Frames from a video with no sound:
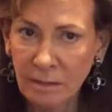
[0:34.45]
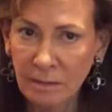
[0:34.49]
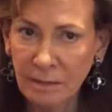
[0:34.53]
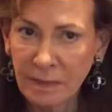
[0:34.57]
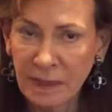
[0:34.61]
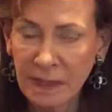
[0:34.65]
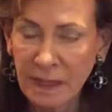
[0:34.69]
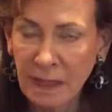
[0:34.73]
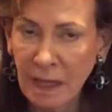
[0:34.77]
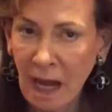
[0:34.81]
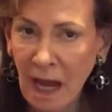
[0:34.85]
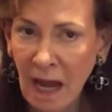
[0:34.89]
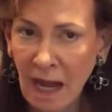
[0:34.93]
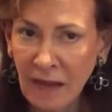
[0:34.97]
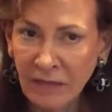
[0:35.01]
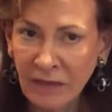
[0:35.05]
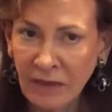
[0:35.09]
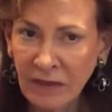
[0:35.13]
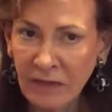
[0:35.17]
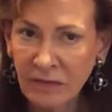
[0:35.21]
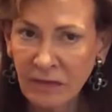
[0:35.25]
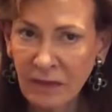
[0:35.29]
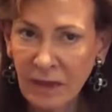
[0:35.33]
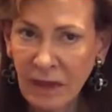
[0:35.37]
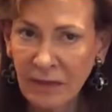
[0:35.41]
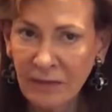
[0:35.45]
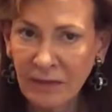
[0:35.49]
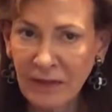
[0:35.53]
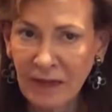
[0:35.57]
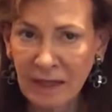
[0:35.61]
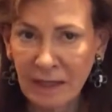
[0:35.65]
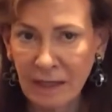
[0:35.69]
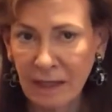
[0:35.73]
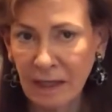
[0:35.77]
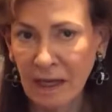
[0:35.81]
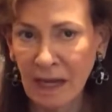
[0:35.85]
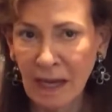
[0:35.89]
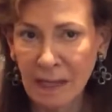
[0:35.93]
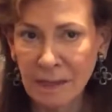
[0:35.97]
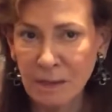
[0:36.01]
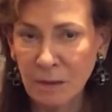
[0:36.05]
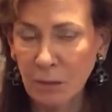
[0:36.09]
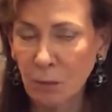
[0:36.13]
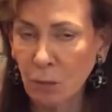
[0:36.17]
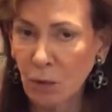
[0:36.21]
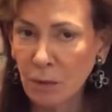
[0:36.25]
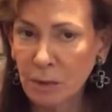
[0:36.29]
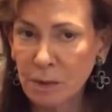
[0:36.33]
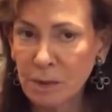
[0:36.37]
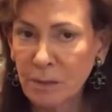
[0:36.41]
But I think that as
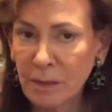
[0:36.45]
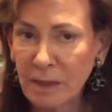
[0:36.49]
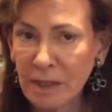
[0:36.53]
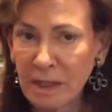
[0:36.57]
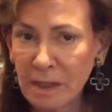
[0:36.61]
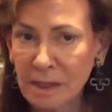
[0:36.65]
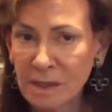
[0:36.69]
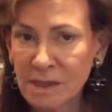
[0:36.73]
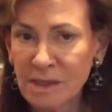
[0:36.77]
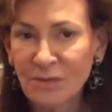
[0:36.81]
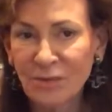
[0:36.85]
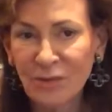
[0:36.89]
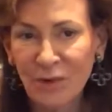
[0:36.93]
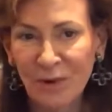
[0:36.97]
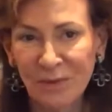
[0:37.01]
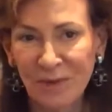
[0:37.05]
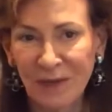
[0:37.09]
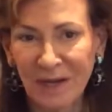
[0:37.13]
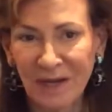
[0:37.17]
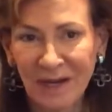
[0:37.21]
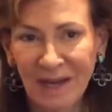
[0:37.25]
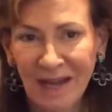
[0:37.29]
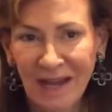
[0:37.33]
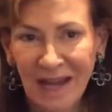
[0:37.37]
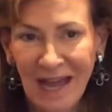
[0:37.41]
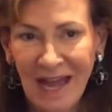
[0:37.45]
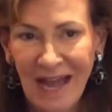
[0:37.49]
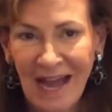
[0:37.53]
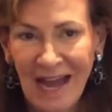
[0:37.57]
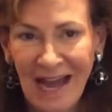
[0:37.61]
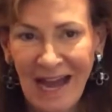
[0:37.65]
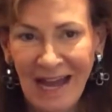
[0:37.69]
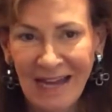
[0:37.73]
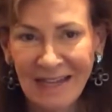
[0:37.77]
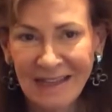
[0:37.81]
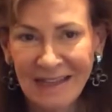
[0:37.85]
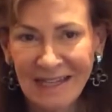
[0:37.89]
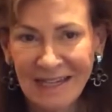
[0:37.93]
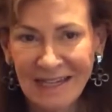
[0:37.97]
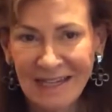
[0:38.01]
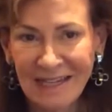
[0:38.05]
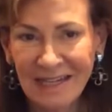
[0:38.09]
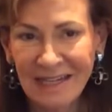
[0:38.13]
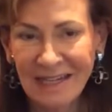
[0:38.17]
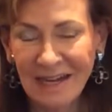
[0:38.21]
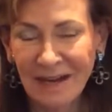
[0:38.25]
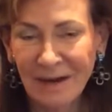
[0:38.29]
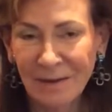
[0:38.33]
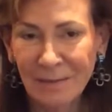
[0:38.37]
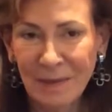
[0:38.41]
a speaking as a woman, I
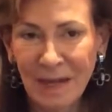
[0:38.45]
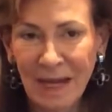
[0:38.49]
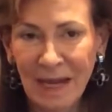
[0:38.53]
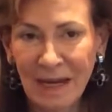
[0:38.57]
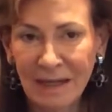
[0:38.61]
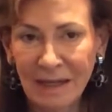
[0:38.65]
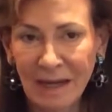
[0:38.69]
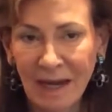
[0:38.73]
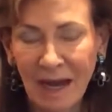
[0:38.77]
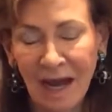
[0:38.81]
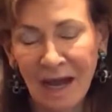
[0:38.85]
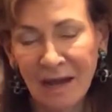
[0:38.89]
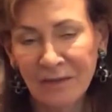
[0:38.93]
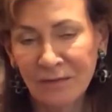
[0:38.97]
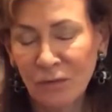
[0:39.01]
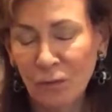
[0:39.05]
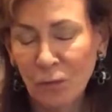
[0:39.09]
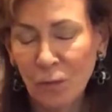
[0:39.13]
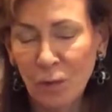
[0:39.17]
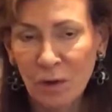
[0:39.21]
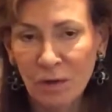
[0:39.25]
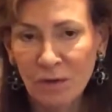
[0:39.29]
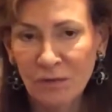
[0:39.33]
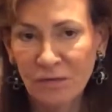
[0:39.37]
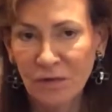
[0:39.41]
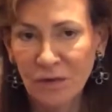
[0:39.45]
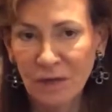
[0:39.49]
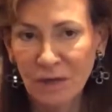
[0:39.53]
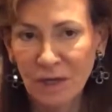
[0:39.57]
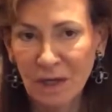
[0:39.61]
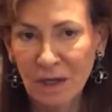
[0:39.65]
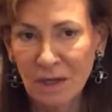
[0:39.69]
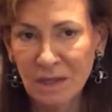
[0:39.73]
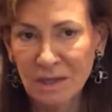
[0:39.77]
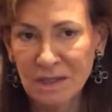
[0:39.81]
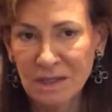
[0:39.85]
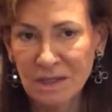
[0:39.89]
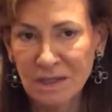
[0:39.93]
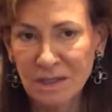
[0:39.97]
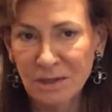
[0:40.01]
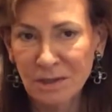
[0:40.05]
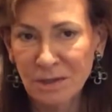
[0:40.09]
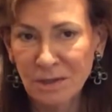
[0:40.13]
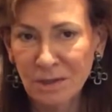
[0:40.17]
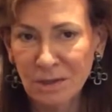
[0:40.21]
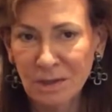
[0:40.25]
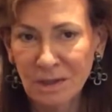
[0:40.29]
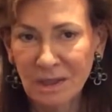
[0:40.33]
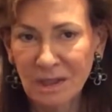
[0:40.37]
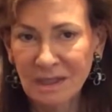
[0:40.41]
think, and I've worked for years as a
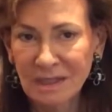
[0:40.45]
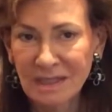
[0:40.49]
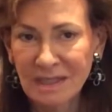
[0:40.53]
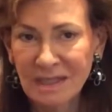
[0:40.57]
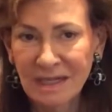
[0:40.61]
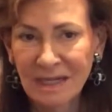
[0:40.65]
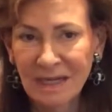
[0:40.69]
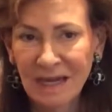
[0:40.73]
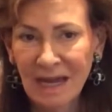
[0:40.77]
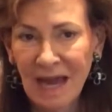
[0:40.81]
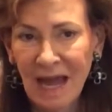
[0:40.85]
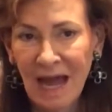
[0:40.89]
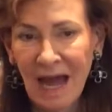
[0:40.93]
journalist.